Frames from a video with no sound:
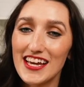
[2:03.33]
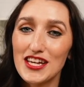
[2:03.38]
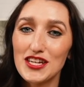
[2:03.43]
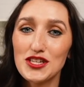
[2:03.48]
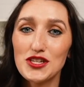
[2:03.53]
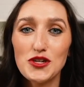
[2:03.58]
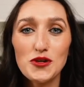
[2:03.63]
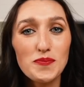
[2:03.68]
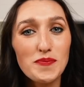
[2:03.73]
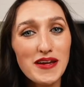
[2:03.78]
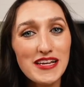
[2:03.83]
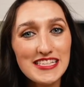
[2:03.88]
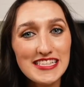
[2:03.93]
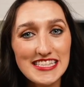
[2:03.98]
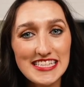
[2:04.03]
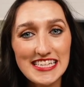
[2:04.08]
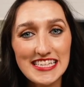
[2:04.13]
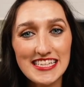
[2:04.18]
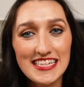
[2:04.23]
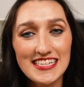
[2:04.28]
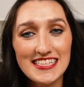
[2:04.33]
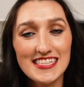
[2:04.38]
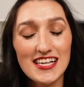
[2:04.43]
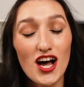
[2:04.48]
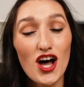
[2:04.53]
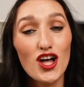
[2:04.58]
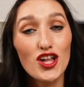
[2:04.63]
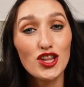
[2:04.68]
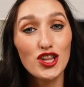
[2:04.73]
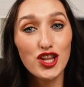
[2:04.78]
You may see this
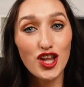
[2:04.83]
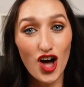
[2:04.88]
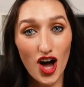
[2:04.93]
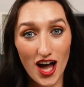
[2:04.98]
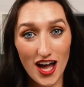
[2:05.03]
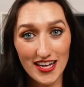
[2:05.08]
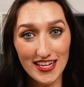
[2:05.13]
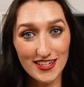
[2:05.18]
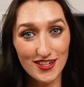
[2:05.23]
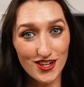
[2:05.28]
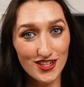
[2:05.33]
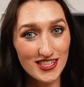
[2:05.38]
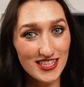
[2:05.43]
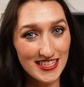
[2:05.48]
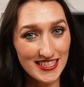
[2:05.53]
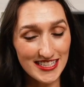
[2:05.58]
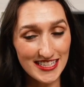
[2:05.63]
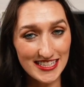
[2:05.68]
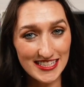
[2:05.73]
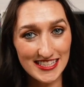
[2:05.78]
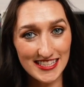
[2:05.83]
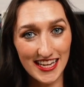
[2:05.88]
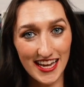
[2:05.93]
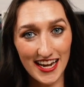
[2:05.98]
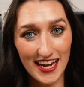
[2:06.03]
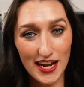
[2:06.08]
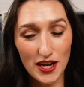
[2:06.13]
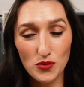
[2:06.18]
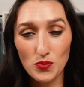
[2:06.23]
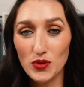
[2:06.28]
a lot in artistic
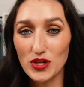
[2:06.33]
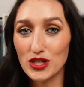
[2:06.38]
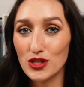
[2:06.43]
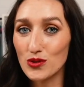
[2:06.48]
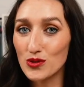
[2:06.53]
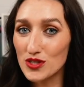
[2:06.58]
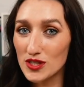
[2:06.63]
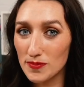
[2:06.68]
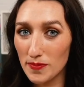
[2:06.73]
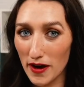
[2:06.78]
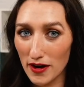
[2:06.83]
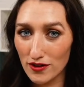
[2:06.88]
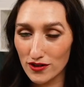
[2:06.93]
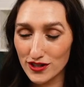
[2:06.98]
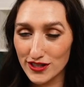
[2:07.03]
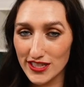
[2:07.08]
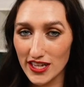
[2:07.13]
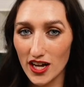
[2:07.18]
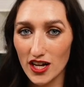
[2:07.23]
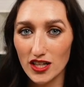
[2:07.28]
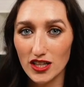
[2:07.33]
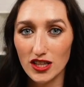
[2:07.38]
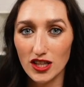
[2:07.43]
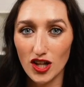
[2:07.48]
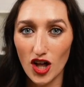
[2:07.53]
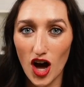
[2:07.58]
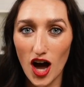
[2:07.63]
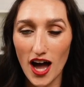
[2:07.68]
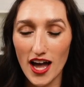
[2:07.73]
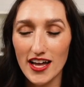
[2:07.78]
skating. We use spirals a
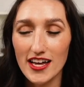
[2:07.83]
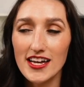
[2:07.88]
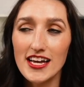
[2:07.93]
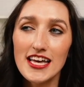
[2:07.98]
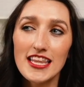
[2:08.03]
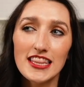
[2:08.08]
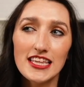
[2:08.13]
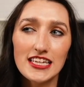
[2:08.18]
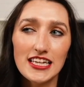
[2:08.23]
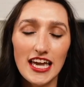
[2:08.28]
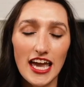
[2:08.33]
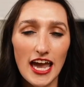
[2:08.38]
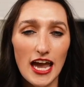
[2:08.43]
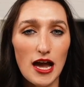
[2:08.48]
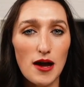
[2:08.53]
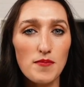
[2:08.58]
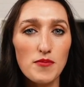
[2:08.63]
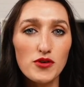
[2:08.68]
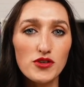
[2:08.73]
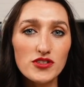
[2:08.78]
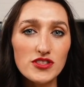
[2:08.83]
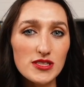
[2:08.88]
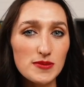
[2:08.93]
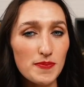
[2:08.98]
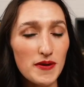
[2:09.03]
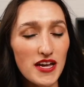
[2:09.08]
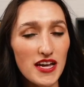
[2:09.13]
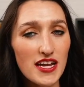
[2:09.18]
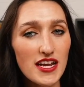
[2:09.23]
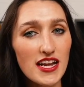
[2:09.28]
lot. The camel
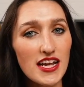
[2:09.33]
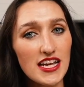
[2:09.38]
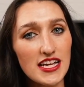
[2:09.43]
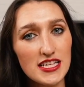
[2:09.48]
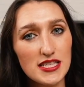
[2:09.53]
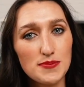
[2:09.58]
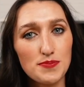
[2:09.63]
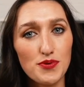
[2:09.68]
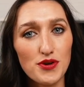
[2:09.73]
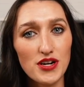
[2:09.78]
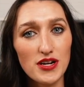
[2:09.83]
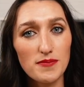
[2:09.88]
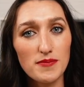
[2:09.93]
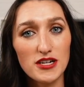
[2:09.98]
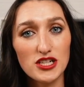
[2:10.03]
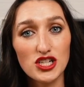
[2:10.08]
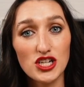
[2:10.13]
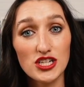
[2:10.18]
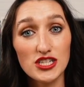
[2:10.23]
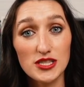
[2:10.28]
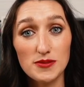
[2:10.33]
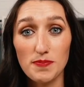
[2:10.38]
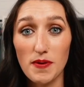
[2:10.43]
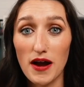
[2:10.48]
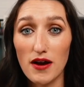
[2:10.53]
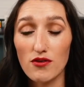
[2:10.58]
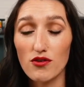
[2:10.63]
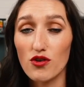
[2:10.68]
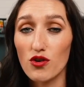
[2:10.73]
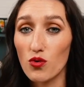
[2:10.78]
spin is pretty much a
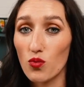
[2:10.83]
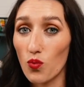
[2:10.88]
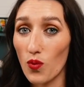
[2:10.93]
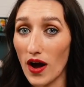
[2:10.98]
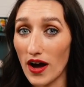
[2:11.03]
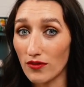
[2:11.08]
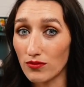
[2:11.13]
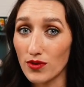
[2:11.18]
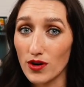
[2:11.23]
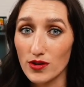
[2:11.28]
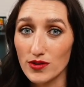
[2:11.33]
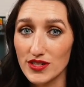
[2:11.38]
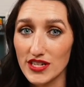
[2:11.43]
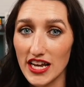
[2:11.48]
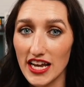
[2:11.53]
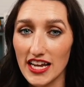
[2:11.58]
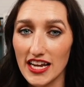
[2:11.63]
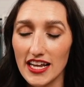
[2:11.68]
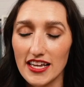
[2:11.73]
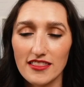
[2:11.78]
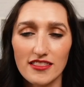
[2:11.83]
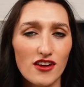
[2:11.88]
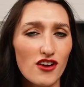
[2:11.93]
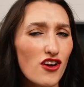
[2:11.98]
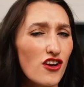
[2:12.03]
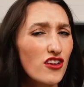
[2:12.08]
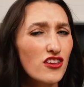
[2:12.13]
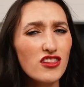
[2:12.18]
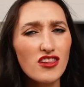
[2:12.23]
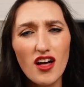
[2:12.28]
spiral while rotating. There
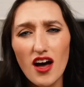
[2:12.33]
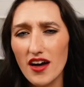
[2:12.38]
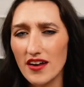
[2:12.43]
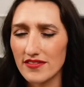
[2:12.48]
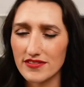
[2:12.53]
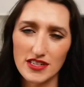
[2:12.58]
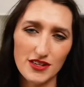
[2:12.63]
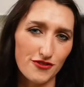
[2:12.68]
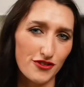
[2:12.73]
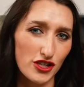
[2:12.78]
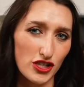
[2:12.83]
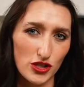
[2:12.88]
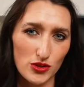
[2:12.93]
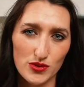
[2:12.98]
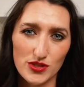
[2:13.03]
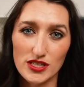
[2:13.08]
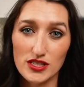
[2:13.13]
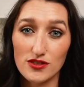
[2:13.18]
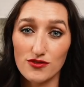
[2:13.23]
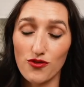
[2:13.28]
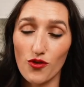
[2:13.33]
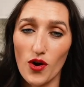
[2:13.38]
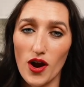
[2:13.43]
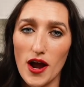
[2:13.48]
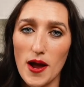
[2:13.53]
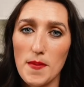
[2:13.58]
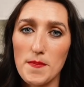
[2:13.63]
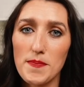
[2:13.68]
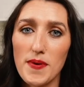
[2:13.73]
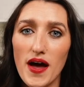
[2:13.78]
are a lot of different uses for
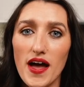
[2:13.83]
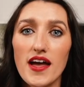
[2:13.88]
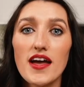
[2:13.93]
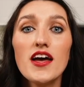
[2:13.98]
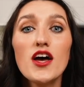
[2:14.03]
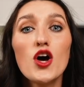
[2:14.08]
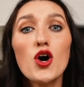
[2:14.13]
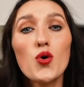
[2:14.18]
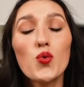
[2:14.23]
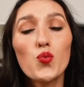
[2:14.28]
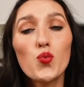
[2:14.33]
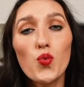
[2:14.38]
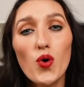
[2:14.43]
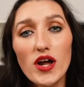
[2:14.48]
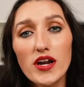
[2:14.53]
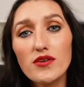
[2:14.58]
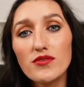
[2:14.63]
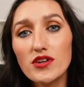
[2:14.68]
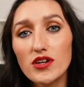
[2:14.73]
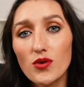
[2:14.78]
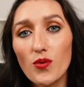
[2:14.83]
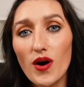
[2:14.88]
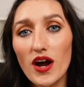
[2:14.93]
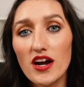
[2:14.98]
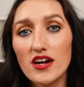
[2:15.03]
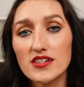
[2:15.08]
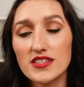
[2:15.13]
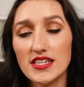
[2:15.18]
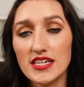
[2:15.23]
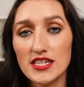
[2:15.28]
it, but what it
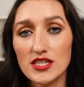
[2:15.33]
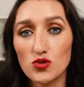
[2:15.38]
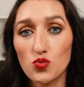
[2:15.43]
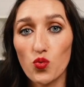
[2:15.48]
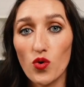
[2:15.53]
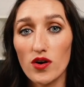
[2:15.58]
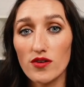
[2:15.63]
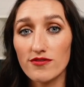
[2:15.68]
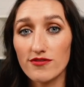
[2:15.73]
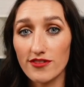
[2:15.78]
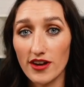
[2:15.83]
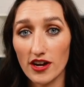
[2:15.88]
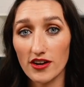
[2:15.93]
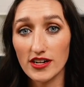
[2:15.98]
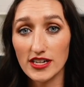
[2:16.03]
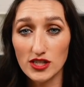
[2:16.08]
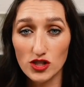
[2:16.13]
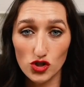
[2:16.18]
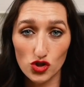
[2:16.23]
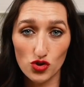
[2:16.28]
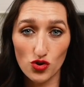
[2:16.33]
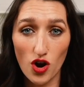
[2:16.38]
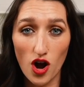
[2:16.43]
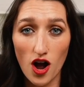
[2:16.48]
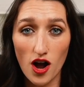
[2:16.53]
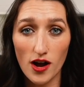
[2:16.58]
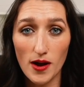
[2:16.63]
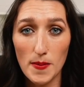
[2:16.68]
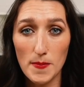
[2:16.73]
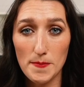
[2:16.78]
requires is one very
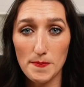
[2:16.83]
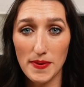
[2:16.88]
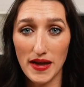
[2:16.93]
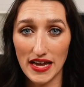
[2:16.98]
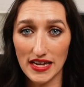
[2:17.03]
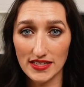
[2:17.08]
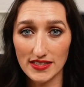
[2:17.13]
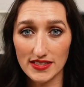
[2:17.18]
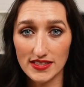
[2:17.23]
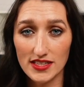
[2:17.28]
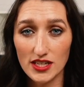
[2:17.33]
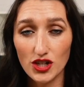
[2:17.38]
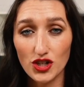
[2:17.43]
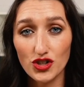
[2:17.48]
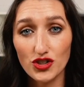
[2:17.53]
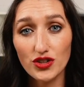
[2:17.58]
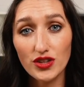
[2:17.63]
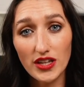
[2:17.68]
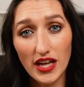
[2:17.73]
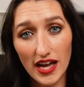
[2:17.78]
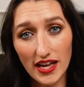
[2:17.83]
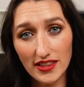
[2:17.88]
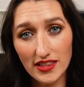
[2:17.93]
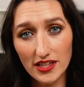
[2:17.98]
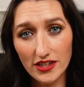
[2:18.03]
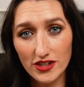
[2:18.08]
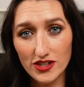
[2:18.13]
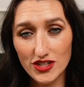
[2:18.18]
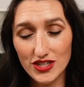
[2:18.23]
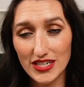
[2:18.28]
strong base. Your leg that
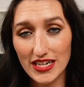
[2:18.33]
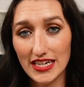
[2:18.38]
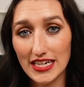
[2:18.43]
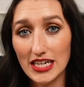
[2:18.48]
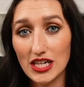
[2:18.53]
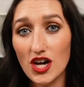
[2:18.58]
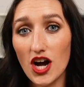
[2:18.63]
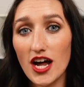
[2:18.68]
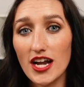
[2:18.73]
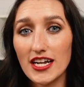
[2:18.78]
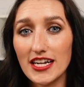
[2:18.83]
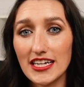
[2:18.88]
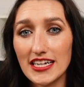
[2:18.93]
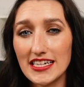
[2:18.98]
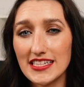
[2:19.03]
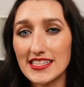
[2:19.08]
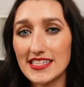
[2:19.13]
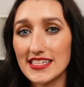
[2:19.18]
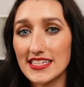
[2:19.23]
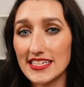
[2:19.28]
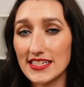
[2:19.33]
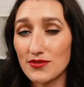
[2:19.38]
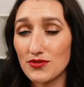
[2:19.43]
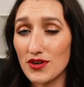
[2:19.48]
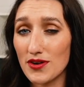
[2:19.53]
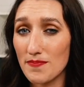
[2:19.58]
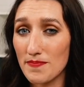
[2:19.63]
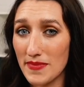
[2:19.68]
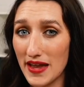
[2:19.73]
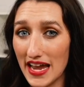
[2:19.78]
you're standing on needs to
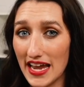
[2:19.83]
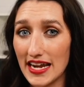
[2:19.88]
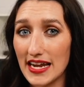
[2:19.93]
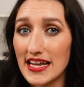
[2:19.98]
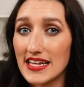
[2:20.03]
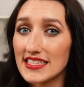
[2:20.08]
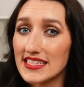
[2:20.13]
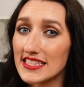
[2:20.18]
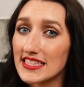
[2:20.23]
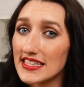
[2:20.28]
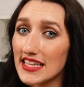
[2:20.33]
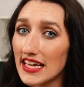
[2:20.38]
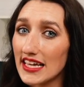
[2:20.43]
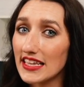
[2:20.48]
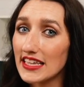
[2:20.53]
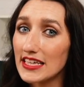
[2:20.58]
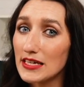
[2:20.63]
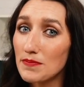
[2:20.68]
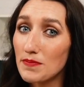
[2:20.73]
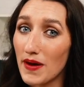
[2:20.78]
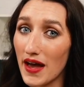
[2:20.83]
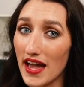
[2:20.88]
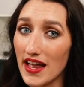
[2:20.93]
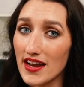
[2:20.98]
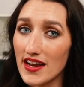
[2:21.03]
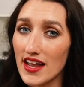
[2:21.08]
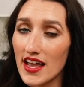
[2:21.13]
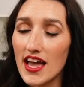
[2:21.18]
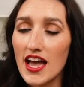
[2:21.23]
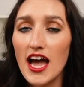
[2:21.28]
remain slightly
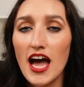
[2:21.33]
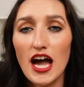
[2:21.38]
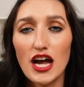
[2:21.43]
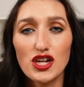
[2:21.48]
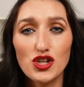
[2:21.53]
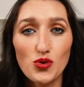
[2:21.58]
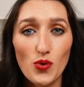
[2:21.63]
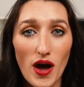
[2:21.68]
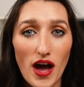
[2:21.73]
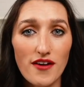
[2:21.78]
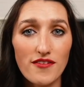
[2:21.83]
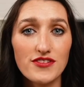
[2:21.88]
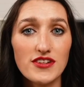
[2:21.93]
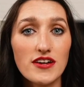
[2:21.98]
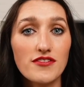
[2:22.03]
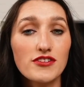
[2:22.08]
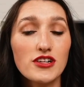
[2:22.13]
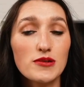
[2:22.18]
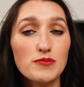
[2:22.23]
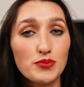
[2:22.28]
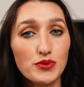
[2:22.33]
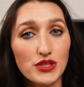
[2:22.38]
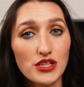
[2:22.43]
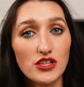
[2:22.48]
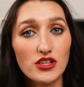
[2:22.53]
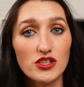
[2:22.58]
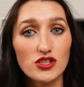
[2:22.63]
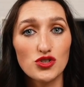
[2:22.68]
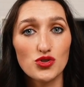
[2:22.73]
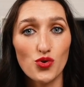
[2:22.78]
bent, and you have to have complete
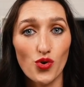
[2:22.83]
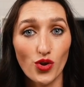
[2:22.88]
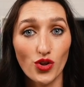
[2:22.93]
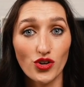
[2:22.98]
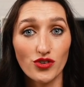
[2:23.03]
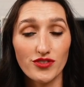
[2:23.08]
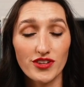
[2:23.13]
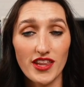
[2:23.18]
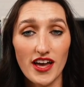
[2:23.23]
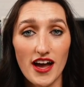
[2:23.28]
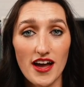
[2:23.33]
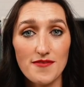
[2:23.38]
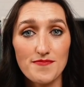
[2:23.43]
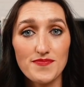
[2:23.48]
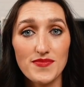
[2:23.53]
control over that.